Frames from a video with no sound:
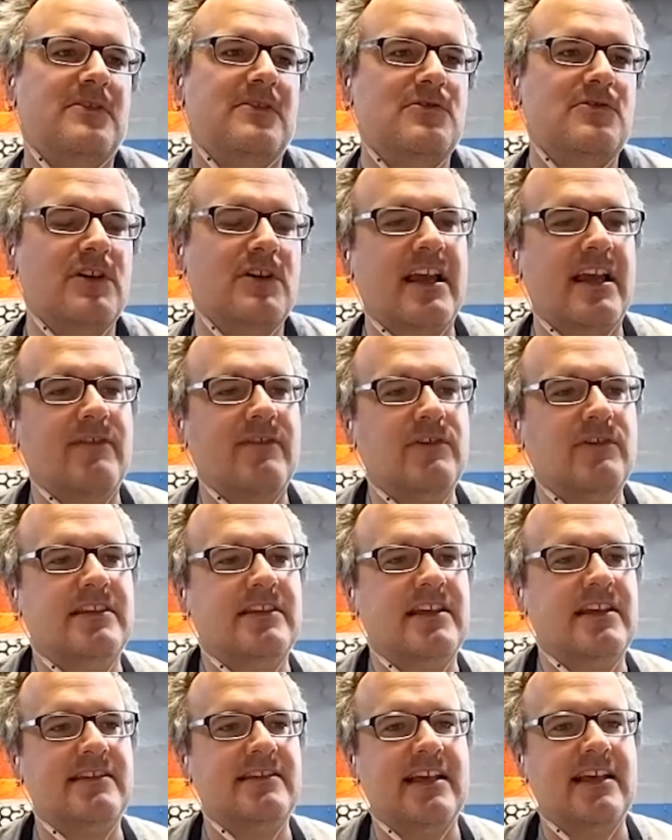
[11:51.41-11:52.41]
took
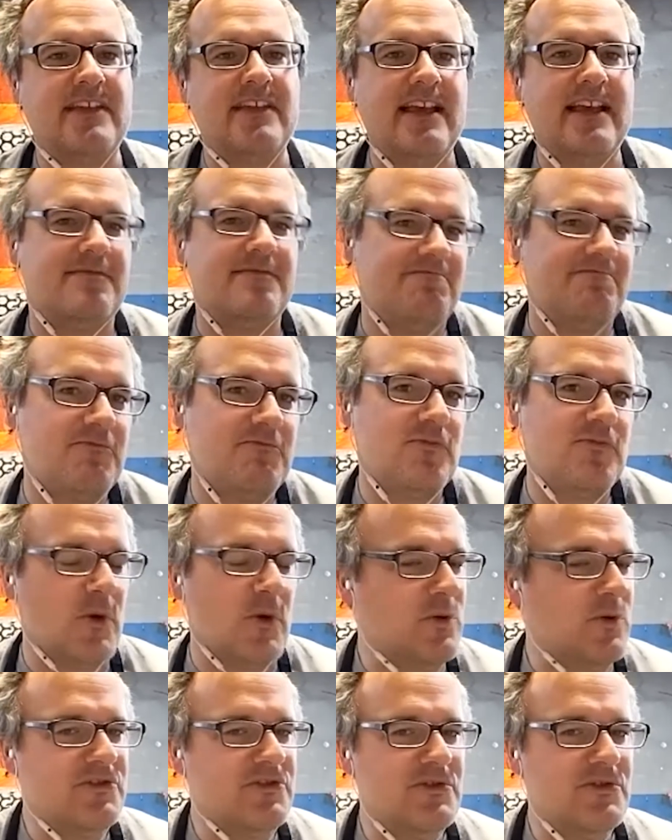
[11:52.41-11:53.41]
everything that that
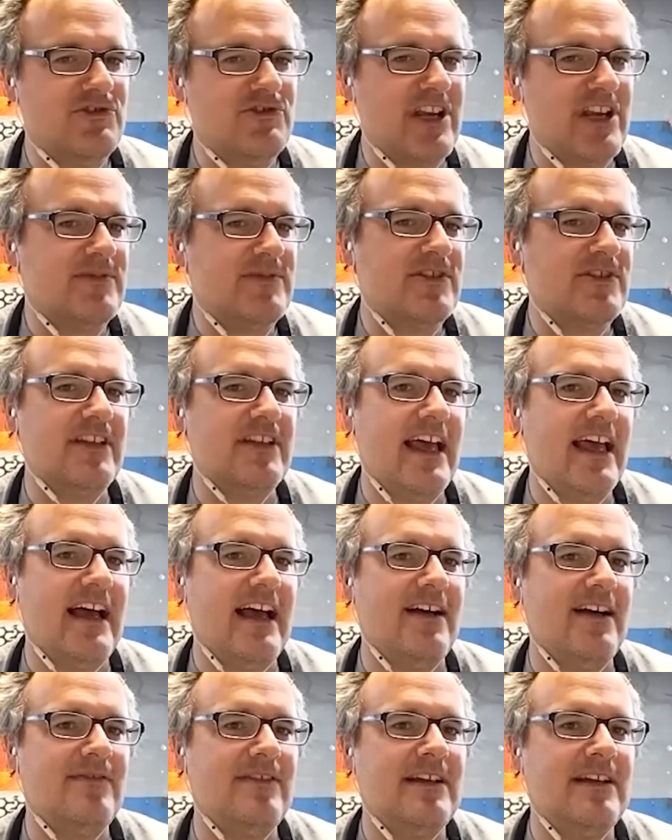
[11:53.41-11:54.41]
those two shapes could
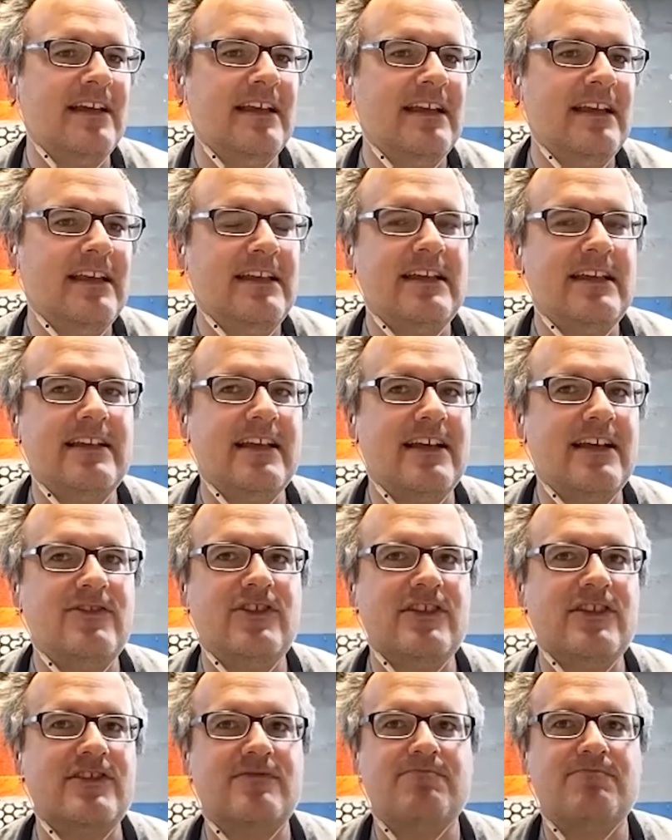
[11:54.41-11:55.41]
have and I
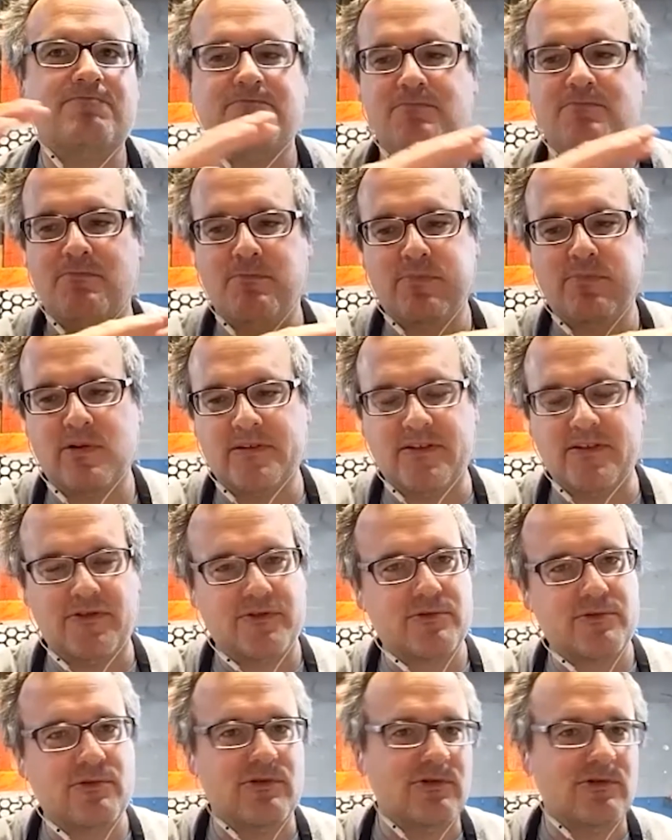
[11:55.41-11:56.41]
just put
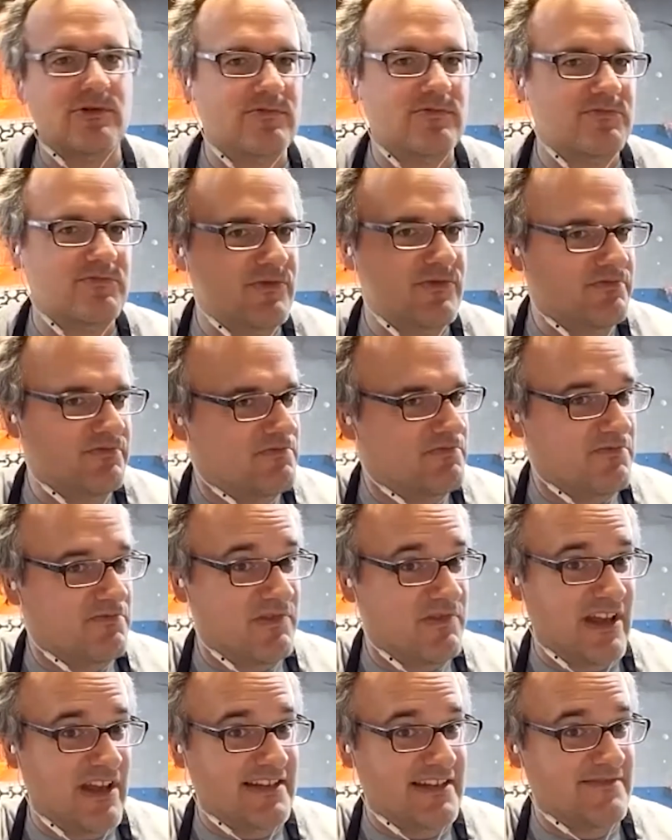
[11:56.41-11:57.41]
it through
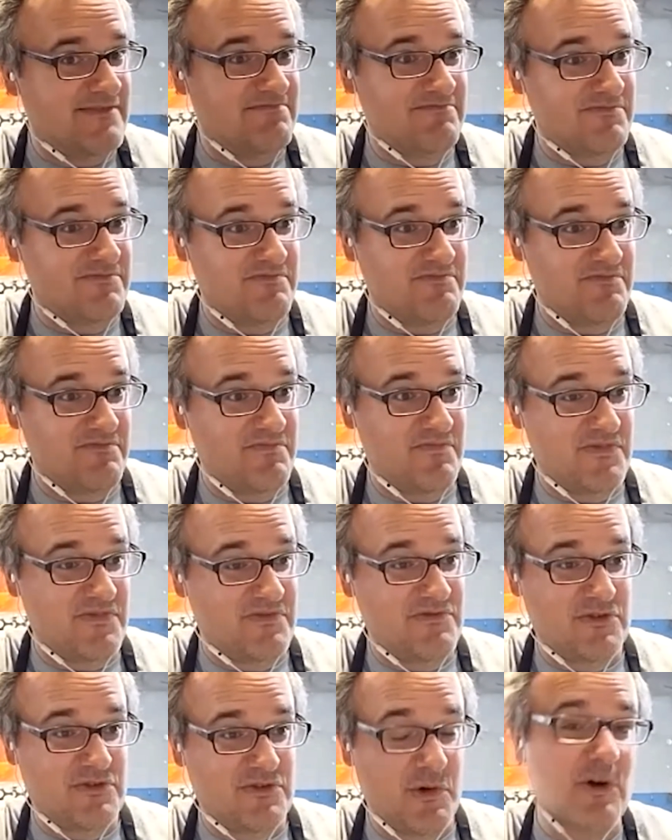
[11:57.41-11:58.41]
like
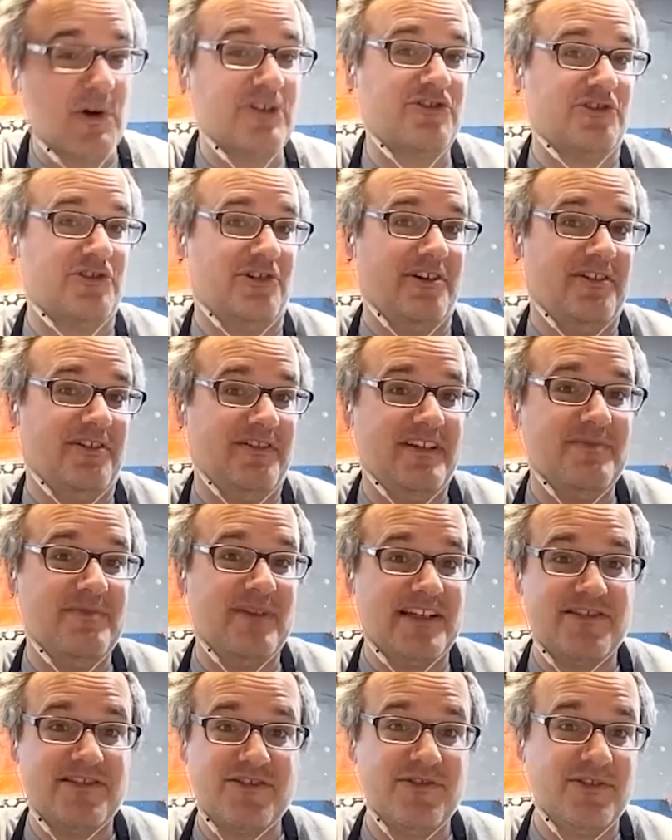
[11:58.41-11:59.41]
torture in
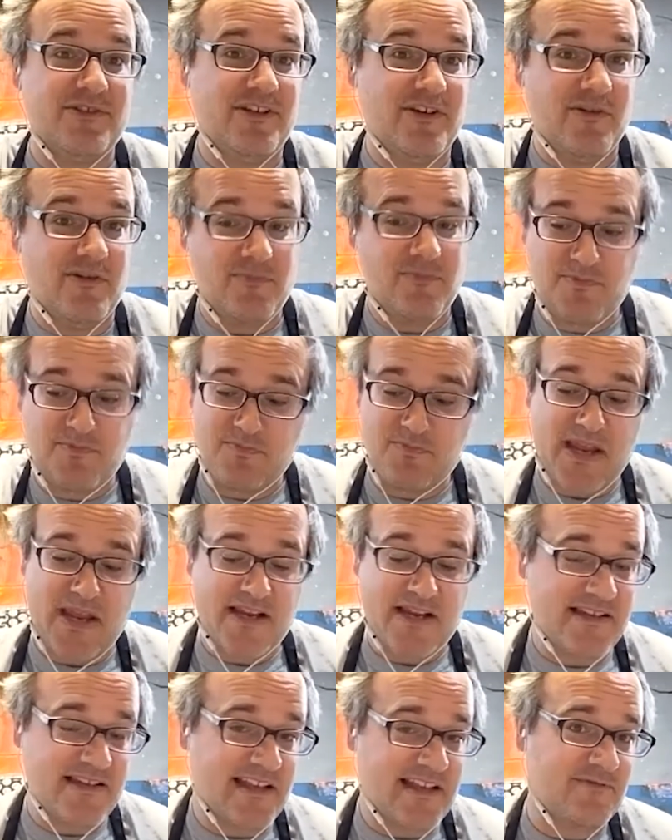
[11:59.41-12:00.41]
my studio,
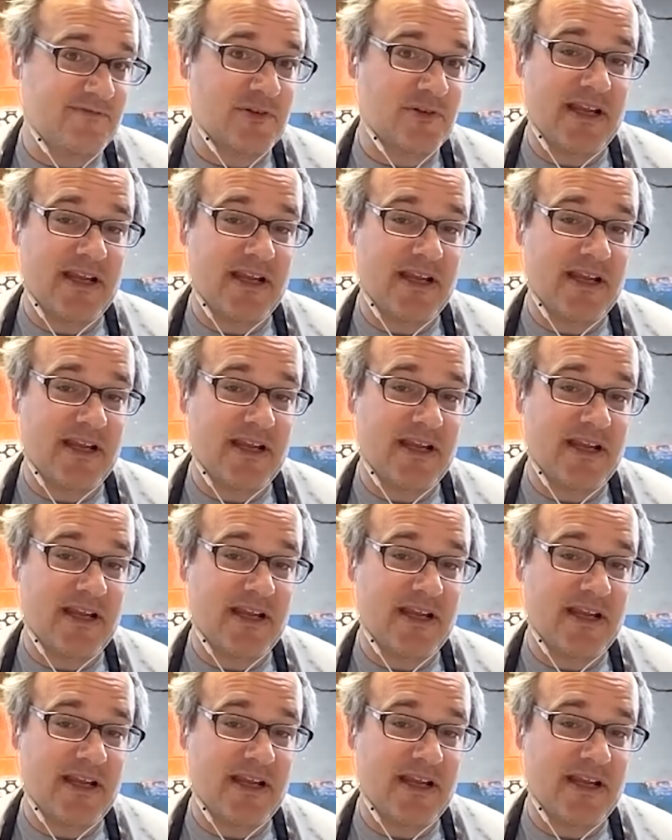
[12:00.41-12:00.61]
painting after